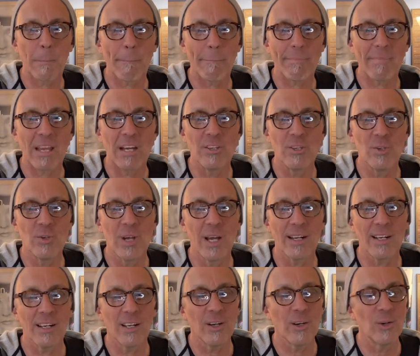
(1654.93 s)
You got
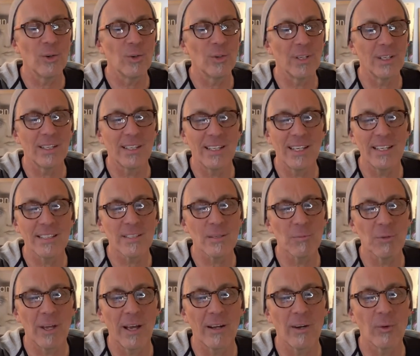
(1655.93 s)
to go get some
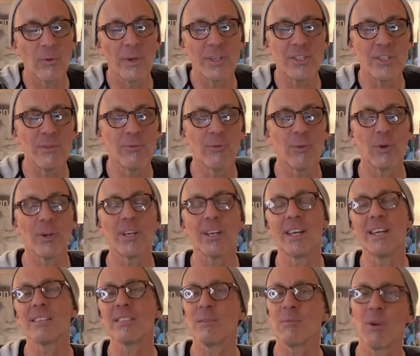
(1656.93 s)
Lionel Richie for you,
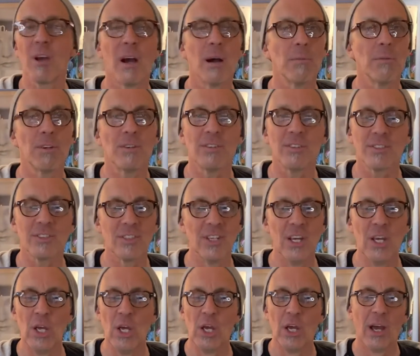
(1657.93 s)
get some Commodores,
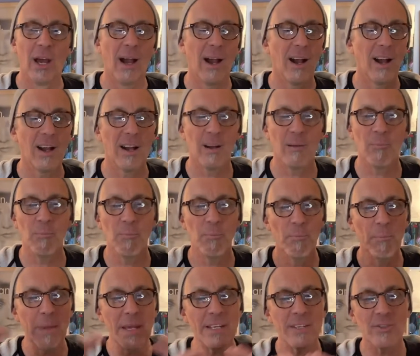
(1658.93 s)

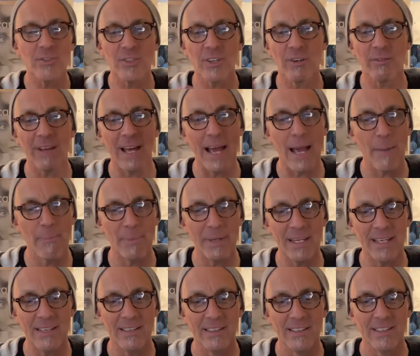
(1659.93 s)
make yourself
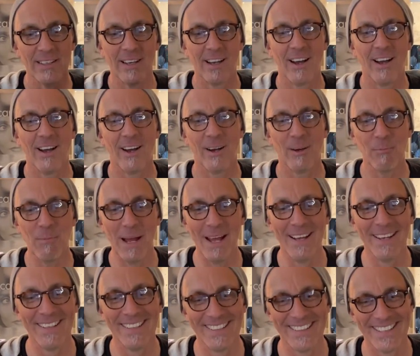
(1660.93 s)
happy.
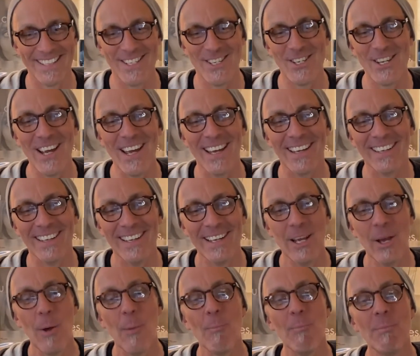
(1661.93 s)
Jen,
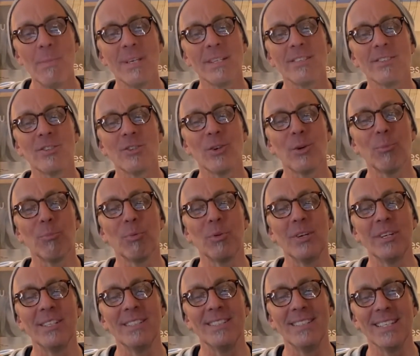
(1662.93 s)
Mr.
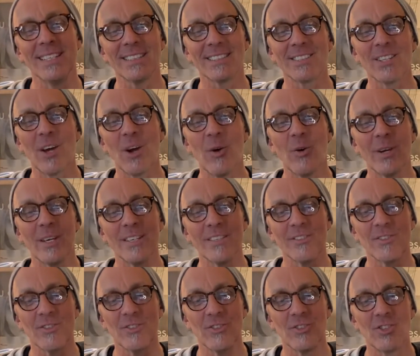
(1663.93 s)
Predicto
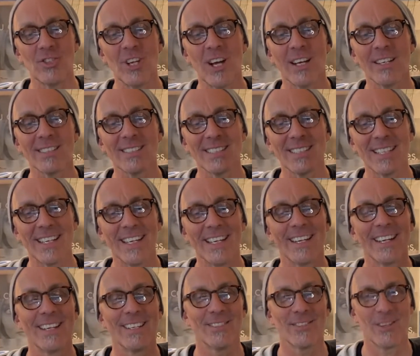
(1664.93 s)
is just
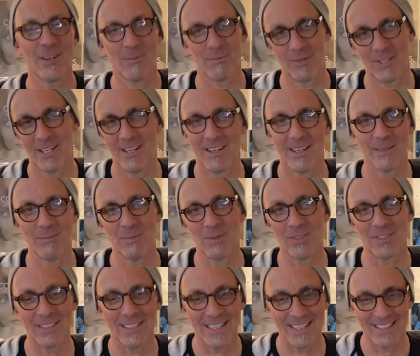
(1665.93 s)
kidding
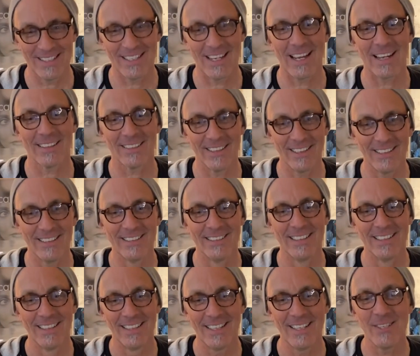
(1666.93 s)
sometimes. Exactly.
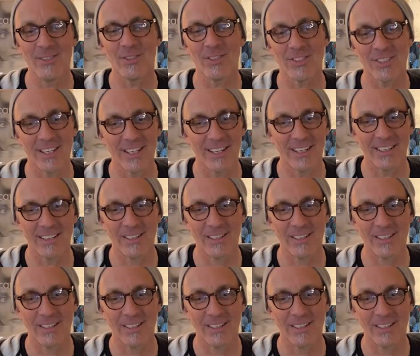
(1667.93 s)
He's just kidding.